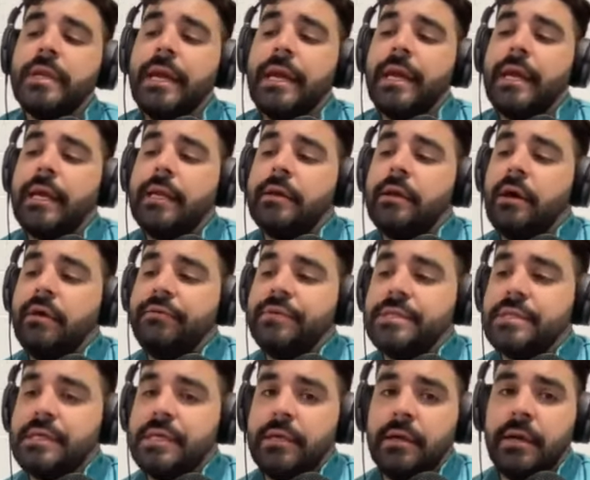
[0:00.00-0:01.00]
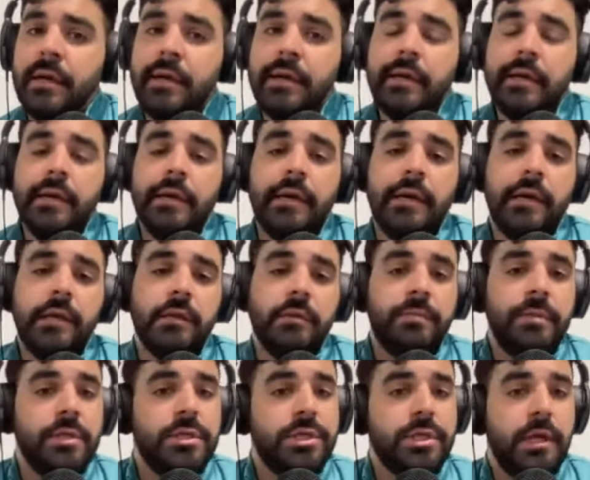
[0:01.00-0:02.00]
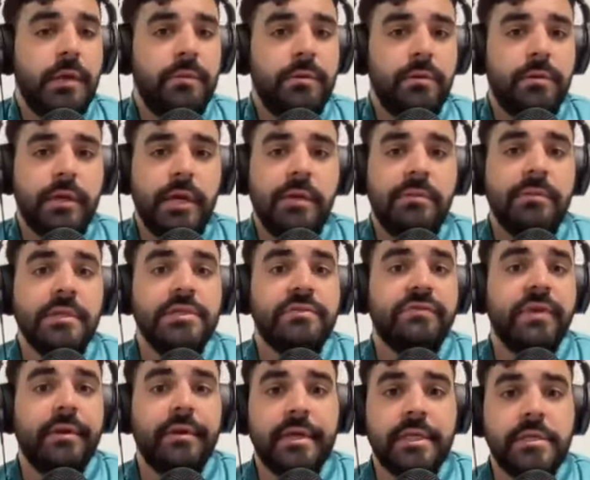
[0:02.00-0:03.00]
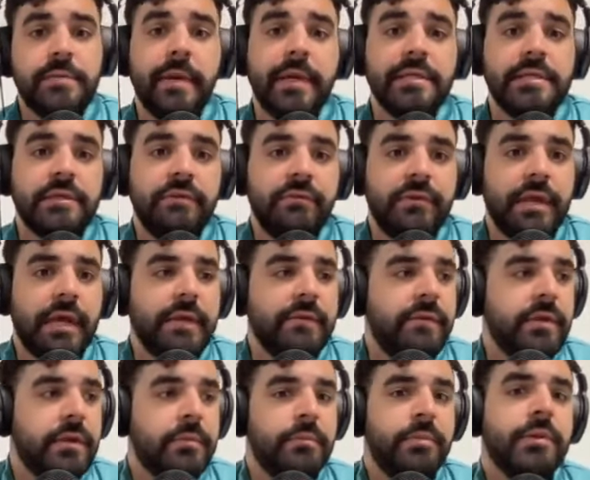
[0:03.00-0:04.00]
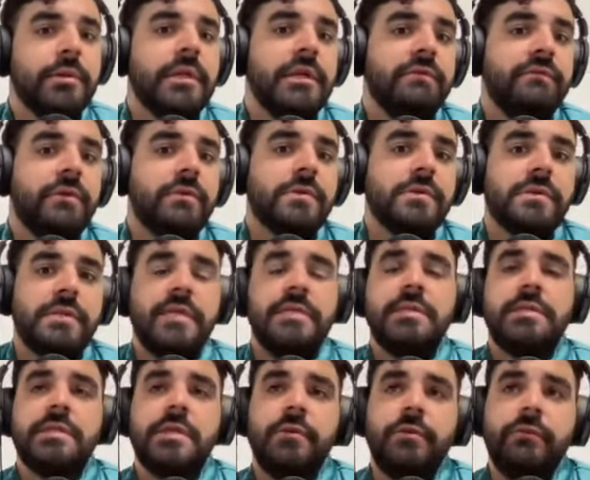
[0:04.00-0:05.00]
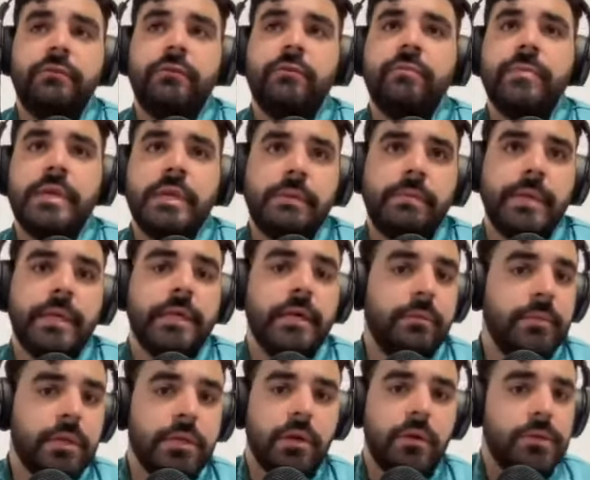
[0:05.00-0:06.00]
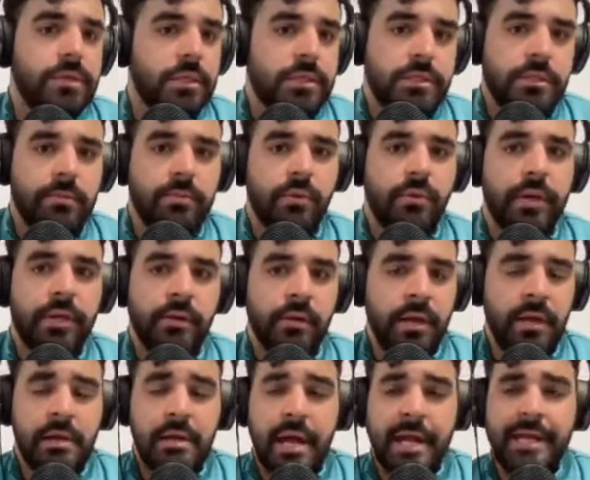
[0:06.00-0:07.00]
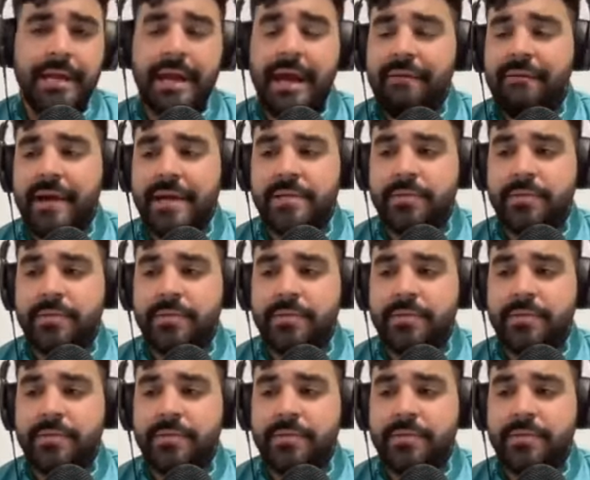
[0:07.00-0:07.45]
And obviously, the PGA program is very expensive, and I didn't believe it was necessary for me to become a coach at some point. I didn't have